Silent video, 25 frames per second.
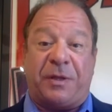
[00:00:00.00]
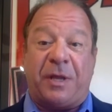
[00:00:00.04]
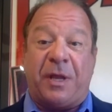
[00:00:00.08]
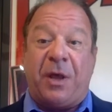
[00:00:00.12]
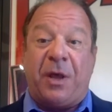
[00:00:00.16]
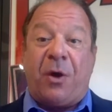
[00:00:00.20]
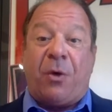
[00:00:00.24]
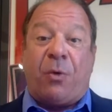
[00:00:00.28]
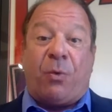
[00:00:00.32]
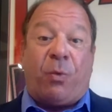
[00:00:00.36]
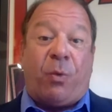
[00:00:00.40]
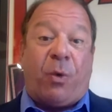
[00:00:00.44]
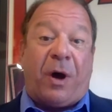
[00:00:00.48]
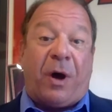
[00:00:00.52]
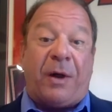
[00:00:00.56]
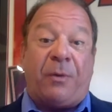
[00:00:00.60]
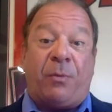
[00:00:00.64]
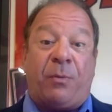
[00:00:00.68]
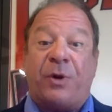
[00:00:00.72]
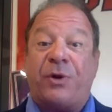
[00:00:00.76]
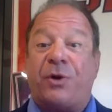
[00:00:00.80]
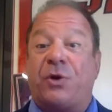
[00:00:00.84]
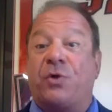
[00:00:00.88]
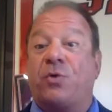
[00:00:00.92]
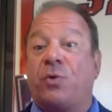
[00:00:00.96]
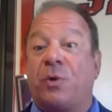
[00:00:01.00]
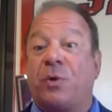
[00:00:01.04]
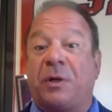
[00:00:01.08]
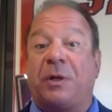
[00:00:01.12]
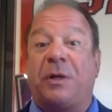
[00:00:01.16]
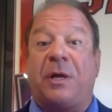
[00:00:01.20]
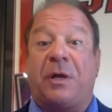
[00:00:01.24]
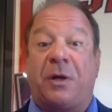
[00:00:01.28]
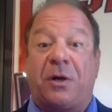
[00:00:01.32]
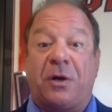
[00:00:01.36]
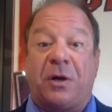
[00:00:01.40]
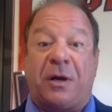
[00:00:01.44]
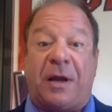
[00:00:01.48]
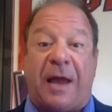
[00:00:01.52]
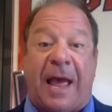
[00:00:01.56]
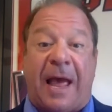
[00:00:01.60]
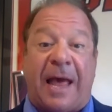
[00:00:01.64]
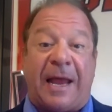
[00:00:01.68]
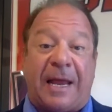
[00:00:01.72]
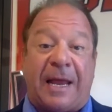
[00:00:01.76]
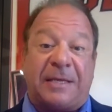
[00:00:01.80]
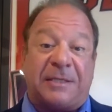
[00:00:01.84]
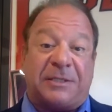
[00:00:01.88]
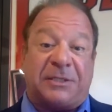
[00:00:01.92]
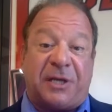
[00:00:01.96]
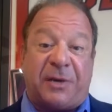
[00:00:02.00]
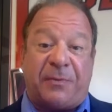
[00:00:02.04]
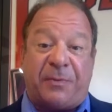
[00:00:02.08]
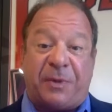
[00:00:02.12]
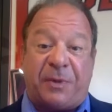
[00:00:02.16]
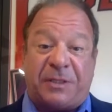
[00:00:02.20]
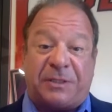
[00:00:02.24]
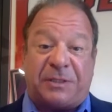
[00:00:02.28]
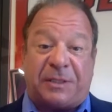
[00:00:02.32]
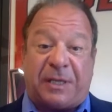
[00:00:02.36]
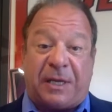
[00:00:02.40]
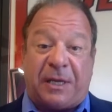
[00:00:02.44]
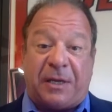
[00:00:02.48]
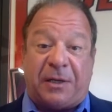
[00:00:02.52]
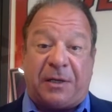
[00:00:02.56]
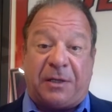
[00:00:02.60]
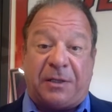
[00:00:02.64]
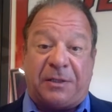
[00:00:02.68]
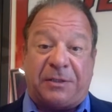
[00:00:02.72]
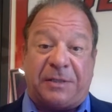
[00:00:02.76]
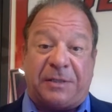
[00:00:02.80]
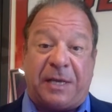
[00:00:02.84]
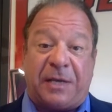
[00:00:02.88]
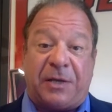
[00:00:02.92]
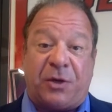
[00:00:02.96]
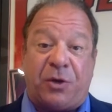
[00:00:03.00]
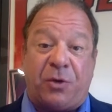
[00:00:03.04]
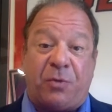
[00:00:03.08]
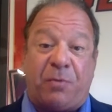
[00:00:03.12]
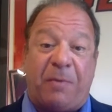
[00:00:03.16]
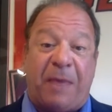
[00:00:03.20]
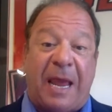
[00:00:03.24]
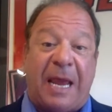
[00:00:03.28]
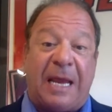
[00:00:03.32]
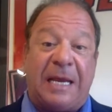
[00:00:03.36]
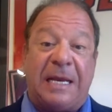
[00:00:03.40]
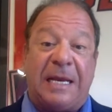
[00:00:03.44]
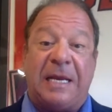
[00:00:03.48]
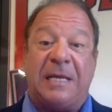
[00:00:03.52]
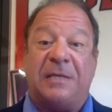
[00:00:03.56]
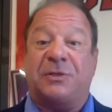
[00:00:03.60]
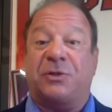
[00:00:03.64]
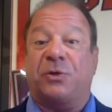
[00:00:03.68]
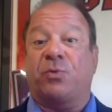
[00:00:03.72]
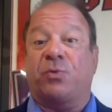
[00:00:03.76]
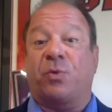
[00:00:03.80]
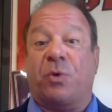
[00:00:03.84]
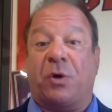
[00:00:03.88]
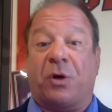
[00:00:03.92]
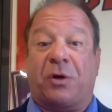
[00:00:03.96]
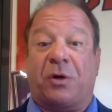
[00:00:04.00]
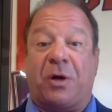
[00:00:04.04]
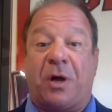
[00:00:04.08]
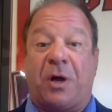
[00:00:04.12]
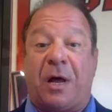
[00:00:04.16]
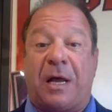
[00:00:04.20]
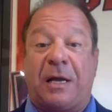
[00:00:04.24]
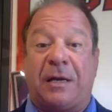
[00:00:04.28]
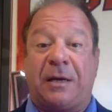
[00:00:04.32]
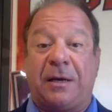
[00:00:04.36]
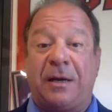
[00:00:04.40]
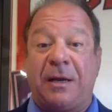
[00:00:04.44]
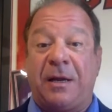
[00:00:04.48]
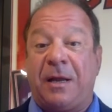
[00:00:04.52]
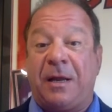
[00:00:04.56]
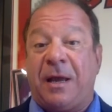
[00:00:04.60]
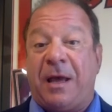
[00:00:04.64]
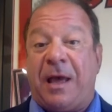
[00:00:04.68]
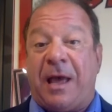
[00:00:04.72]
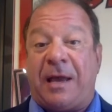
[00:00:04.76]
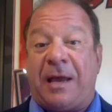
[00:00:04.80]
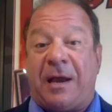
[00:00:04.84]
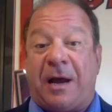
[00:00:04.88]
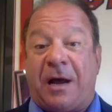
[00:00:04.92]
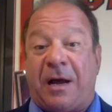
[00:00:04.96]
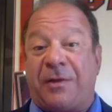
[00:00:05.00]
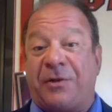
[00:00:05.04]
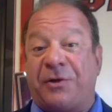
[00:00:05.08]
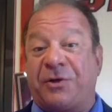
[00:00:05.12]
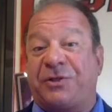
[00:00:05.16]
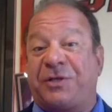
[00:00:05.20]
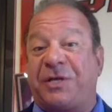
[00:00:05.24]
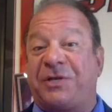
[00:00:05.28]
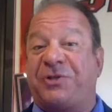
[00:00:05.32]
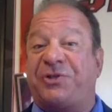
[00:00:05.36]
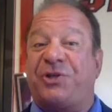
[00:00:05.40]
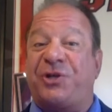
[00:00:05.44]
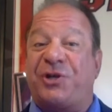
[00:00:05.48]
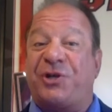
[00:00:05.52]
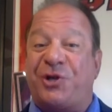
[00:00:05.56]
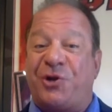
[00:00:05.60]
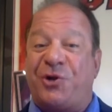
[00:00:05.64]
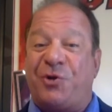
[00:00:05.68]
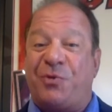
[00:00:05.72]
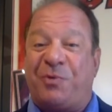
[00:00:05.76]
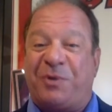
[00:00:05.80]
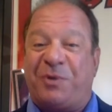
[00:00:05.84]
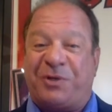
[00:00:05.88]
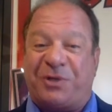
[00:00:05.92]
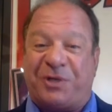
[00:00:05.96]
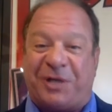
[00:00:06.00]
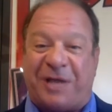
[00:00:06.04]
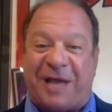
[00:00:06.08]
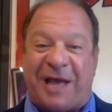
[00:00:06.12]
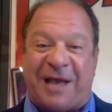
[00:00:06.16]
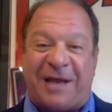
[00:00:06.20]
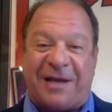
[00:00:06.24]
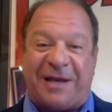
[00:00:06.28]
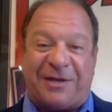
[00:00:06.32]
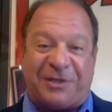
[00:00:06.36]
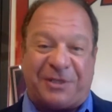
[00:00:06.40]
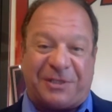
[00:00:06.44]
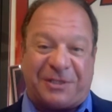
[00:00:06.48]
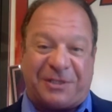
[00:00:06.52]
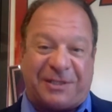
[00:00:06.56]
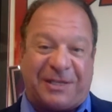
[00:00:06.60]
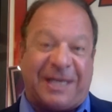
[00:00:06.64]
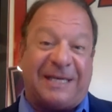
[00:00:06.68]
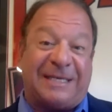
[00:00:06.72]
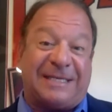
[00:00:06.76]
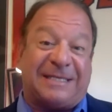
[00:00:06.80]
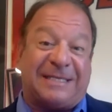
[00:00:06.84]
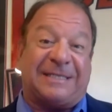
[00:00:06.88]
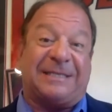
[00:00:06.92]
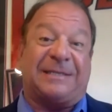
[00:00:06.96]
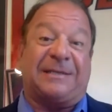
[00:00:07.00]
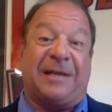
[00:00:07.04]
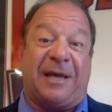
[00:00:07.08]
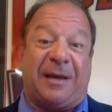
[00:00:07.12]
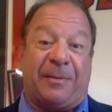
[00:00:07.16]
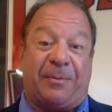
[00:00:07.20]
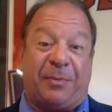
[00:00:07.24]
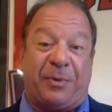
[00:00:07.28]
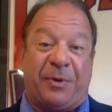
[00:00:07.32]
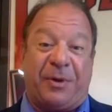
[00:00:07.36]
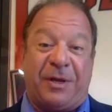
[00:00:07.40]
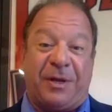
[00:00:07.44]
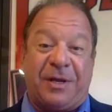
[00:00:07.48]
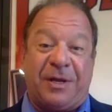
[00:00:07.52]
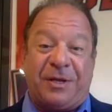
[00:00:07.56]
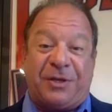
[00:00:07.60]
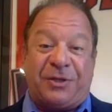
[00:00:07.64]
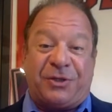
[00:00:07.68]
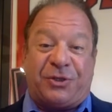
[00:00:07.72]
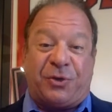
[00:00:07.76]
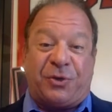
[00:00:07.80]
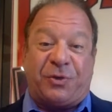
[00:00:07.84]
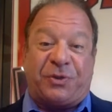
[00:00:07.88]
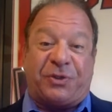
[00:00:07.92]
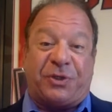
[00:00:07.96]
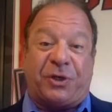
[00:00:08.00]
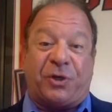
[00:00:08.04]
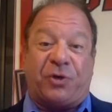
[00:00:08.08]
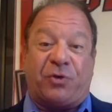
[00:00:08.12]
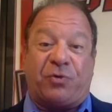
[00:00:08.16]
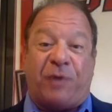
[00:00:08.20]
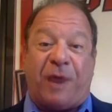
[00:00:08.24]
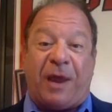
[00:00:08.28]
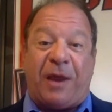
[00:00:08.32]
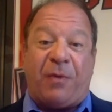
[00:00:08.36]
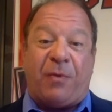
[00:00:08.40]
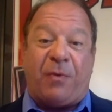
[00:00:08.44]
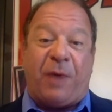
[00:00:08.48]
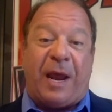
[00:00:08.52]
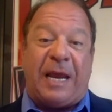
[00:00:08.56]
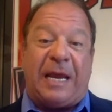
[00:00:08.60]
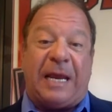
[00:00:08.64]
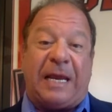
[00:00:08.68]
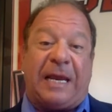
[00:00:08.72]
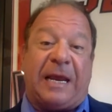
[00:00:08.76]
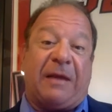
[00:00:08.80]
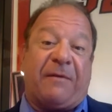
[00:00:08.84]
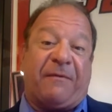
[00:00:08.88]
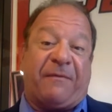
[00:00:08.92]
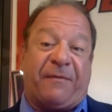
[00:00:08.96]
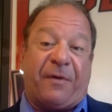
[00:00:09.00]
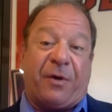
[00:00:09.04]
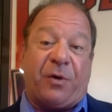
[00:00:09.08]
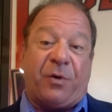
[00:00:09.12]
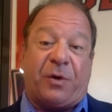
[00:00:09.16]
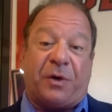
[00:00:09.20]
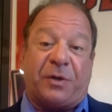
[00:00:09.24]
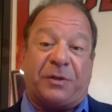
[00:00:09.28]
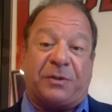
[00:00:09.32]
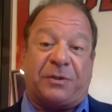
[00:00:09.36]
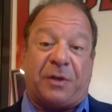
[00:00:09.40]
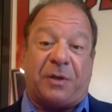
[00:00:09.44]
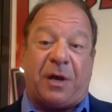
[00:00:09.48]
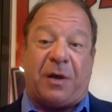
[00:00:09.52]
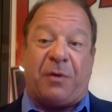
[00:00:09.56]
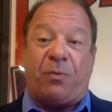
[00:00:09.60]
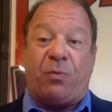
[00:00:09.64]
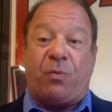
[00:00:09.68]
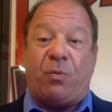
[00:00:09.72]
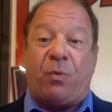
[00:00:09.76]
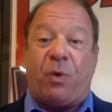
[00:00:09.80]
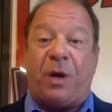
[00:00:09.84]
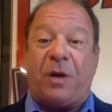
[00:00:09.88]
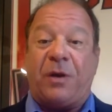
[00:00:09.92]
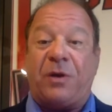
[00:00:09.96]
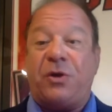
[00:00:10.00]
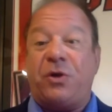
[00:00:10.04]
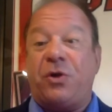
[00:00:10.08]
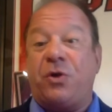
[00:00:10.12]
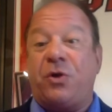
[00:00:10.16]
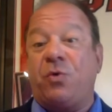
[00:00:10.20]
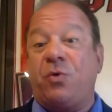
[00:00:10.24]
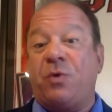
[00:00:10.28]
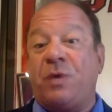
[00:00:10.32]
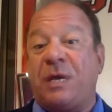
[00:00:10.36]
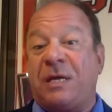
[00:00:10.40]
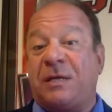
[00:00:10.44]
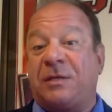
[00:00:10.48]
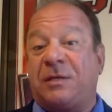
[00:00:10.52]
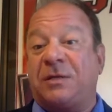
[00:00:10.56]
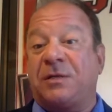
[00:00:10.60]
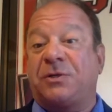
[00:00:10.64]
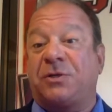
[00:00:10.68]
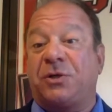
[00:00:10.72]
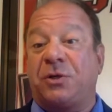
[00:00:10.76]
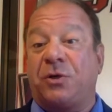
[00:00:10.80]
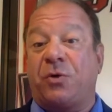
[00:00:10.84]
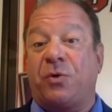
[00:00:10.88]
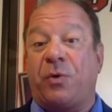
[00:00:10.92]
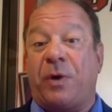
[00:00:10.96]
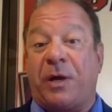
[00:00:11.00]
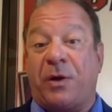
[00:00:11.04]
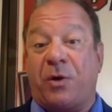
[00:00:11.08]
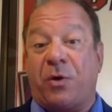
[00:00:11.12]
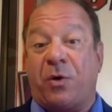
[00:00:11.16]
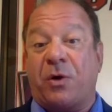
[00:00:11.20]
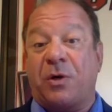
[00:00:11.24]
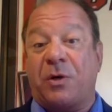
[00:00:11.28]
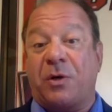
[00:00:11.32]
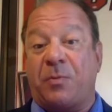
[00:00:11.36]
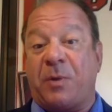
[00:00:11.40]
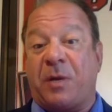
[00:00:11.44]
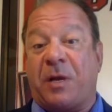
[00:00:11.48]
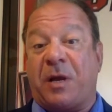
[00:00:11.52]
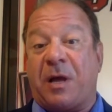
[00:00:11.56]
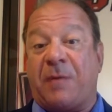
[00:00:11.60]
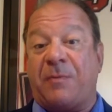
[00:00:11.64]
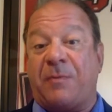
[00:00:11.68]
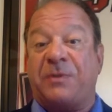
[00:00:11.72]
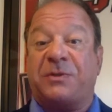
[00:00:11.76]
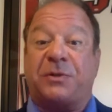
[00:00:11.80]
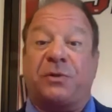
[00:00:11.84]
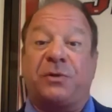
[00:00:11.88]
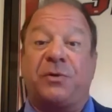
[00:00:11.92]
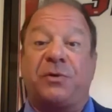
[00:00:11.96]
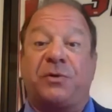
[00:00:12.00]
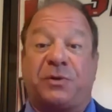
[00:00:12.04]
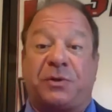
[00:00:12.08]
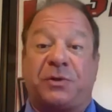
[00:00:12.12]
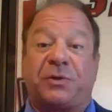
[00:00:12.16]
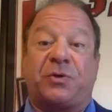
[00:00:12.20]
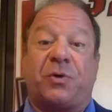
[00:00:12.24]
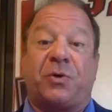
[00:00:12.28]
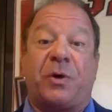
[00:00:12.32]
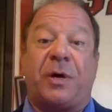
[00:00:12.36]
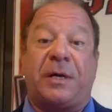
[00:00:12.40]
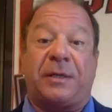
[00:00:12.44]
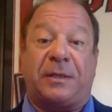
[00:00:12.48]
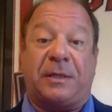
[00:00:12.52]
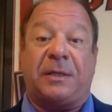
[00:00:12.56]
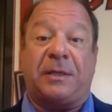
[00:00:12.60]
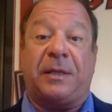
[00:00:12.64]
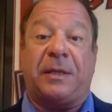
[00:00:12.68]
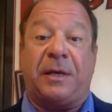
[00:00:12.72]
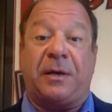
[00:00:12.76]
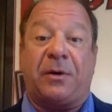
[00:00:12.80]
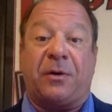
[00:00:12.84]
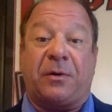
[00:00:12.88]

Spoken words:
one, what you're really good at, and some of the skills that you may need to work on, and others that you knew but you kind of just let slip. So it's a great way to get focused on what you need to do in order to become a solutions-oriented leader.